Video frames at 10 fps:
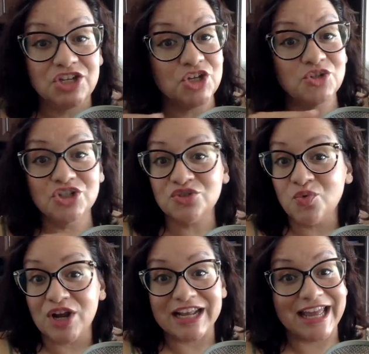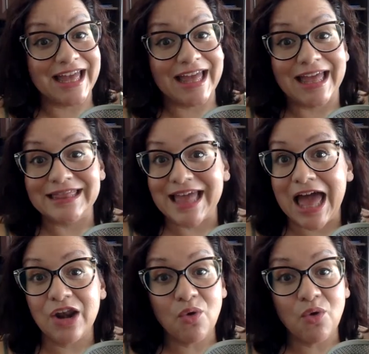you just want to get that